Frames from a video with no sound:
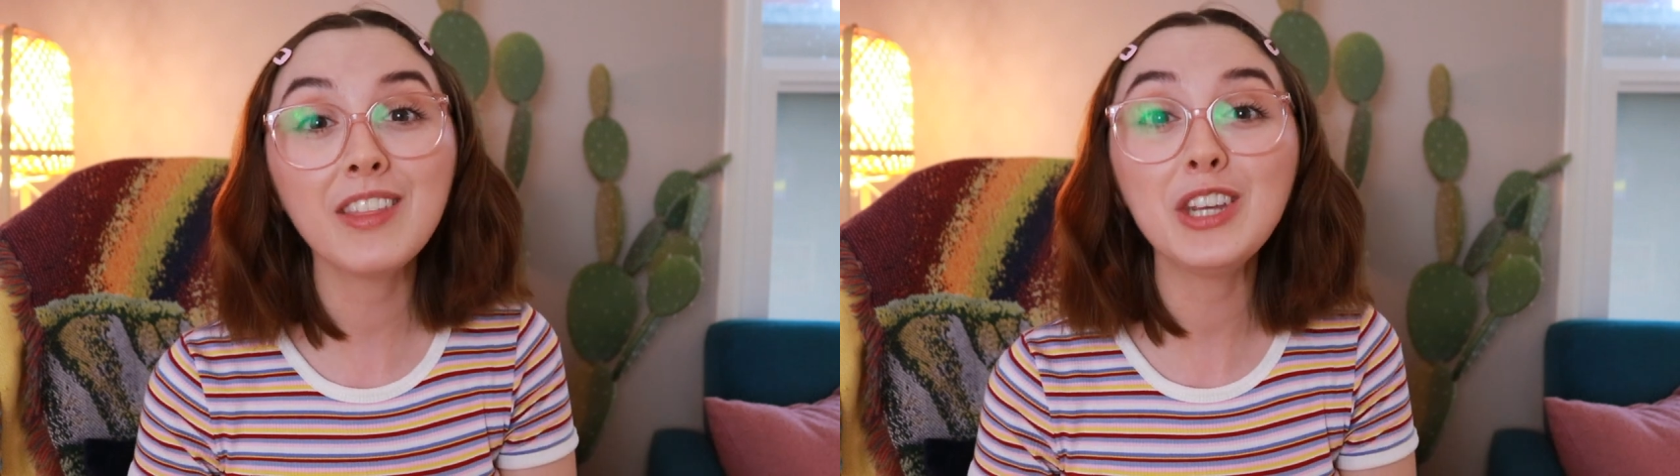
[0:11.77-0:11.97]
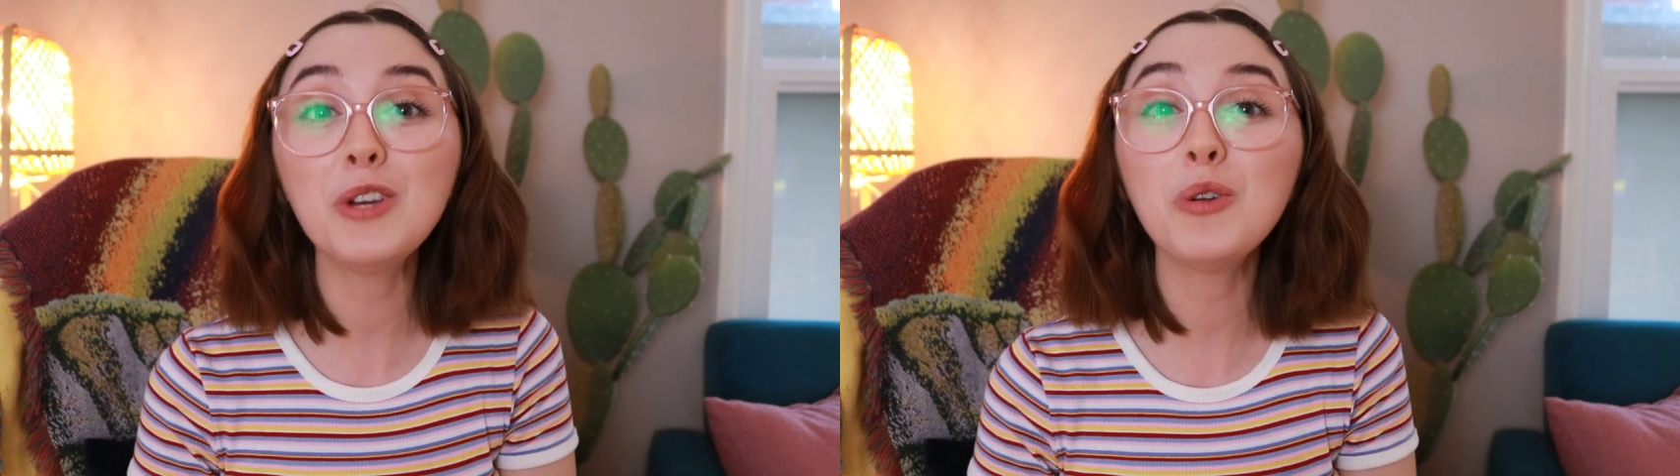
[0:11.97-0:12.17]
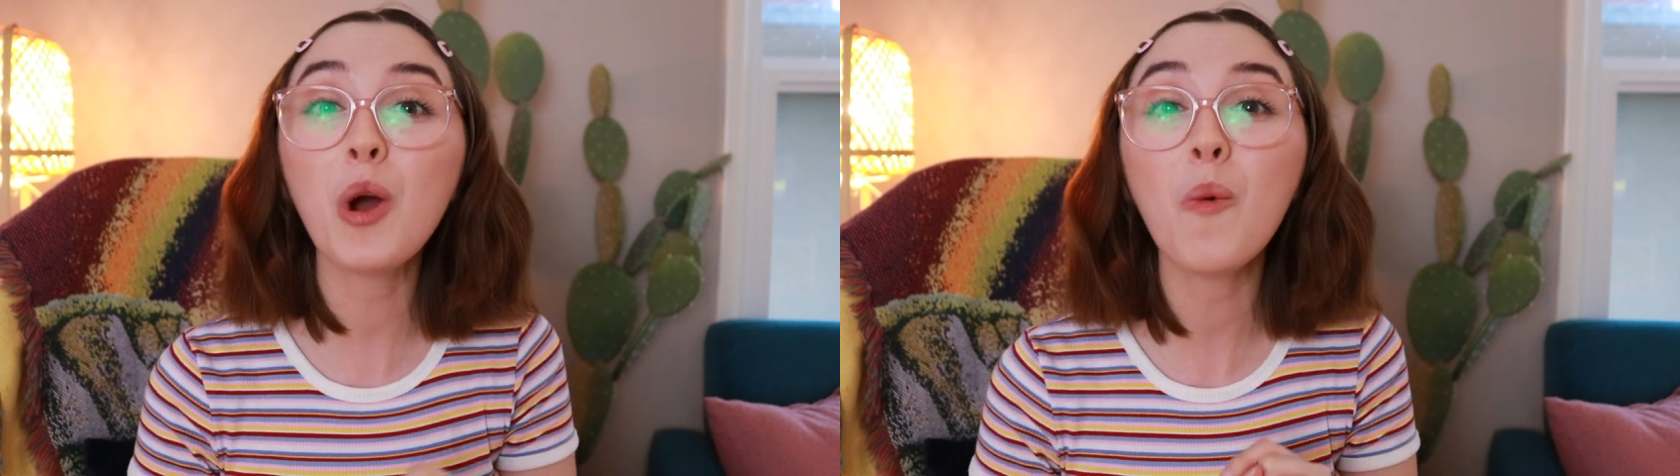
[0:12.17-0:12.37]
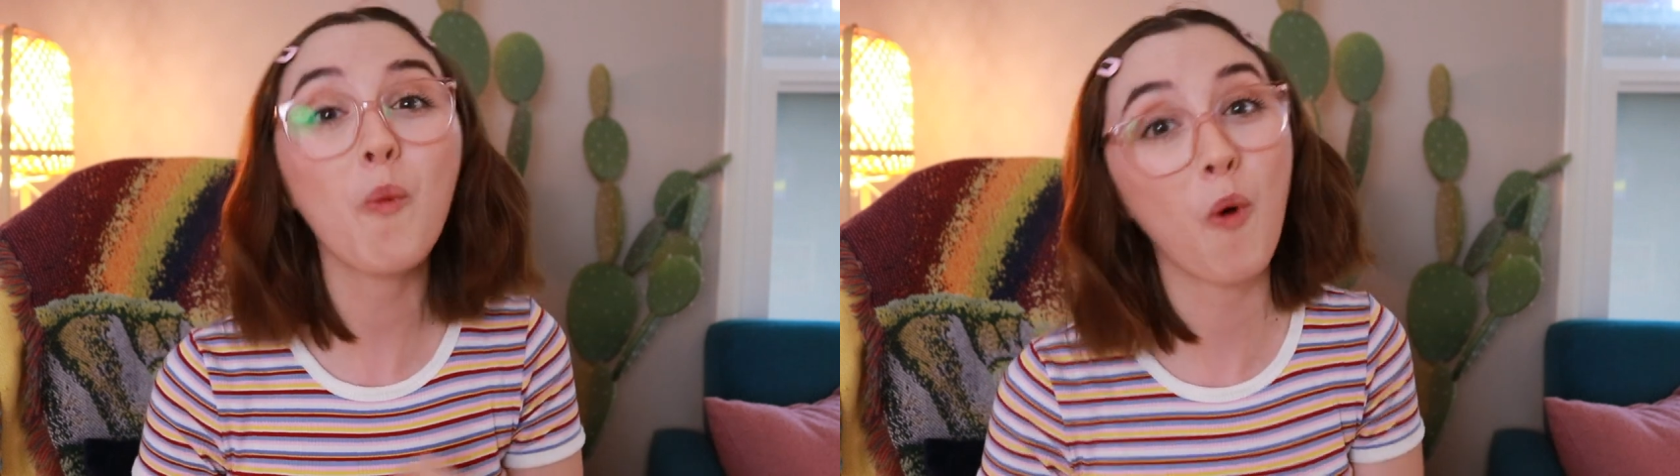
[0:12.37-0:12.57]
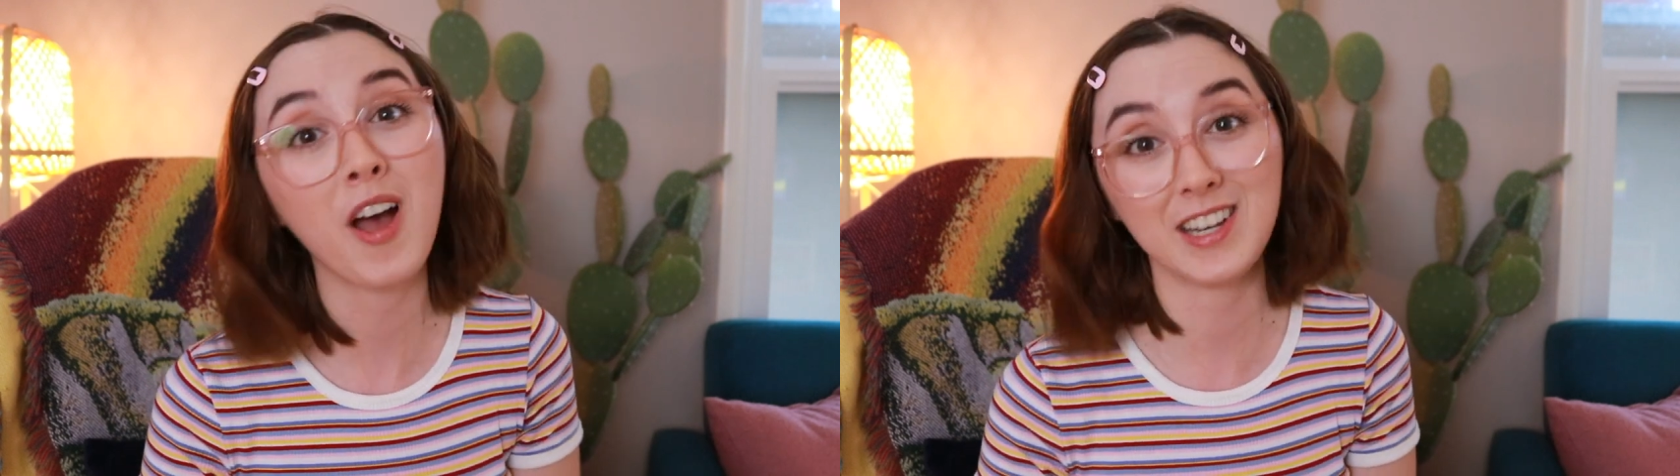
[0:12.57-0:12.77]
that you don't
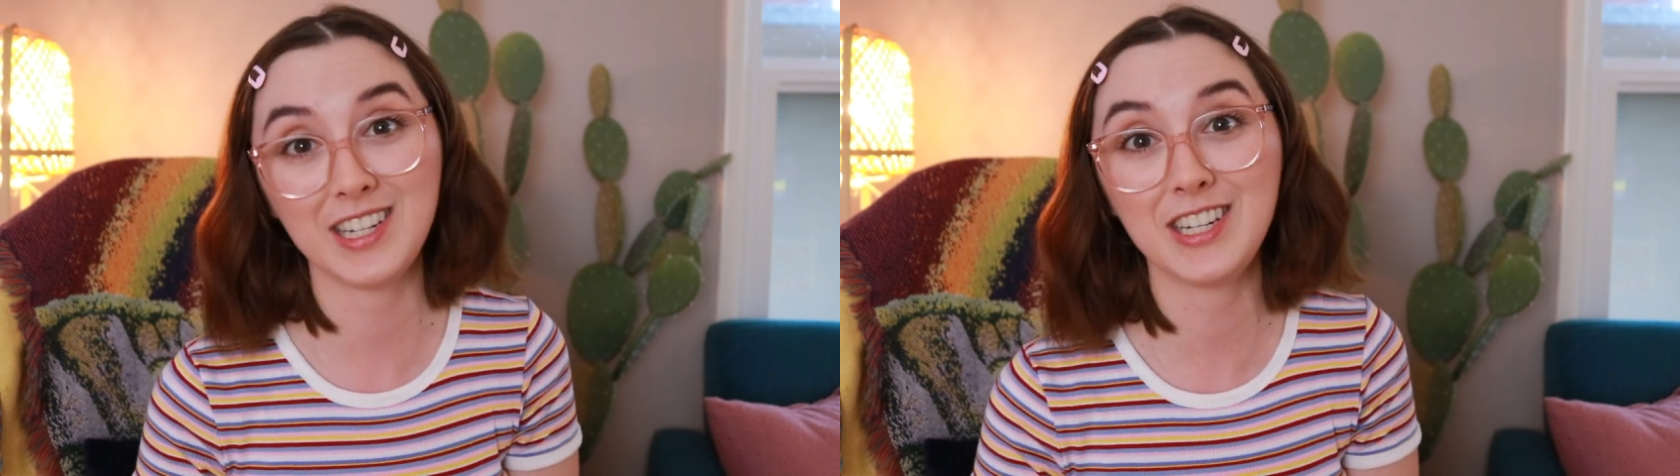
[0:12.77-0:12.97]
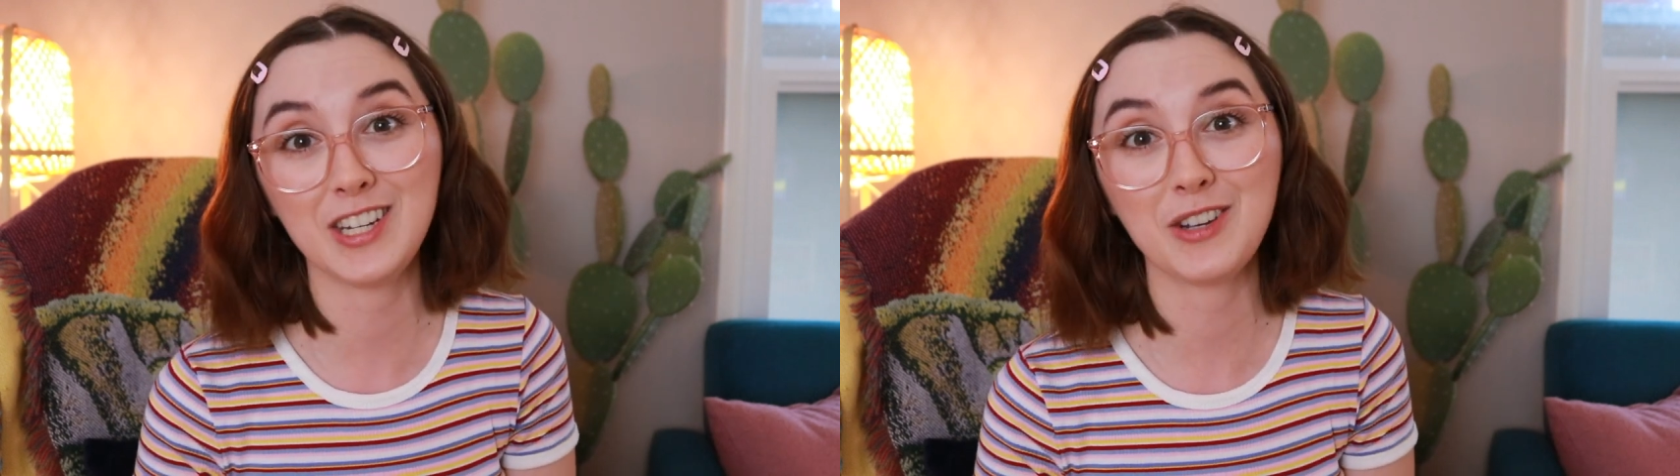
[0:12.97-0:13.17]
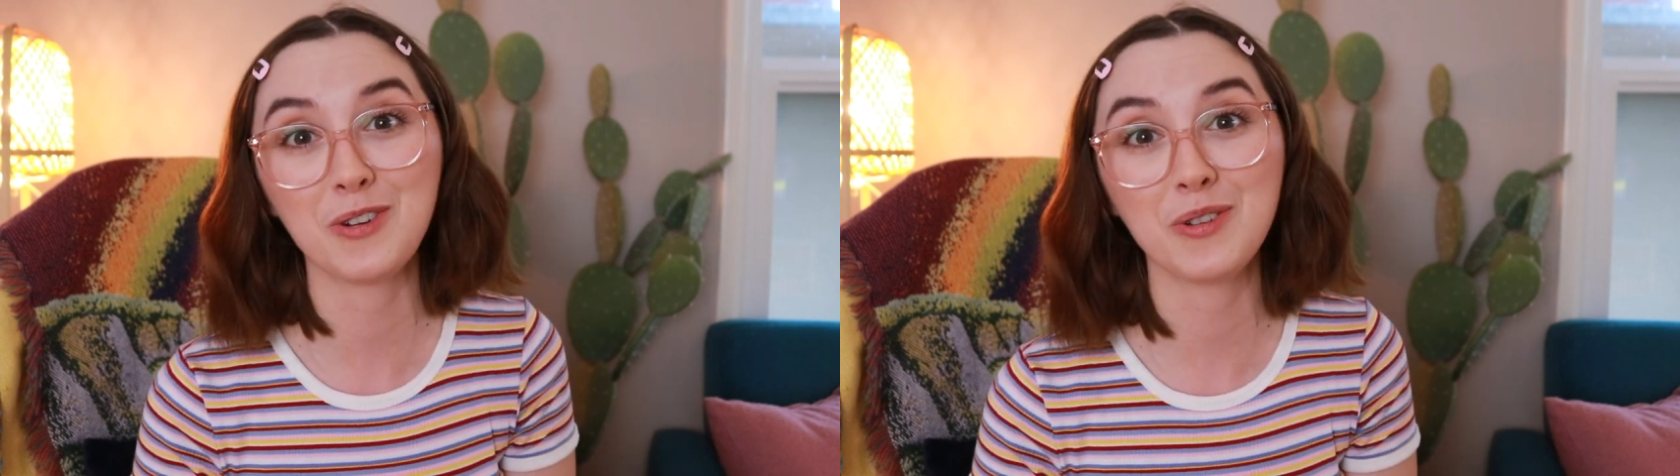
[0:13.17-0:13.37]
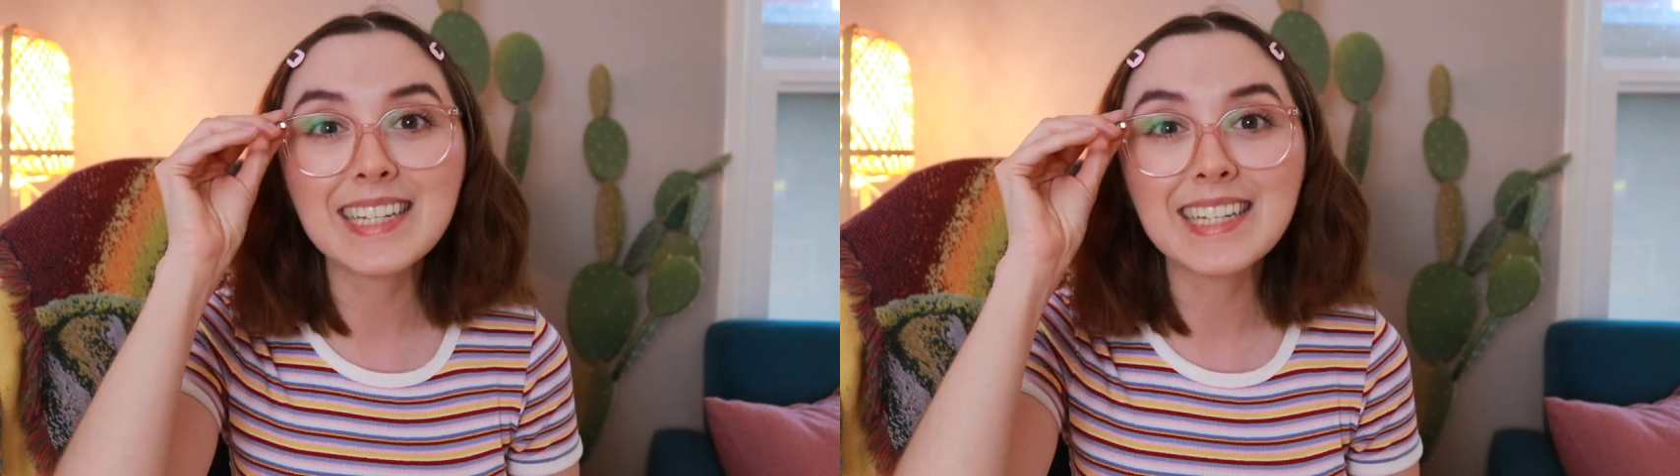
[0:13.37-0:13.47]
want to do.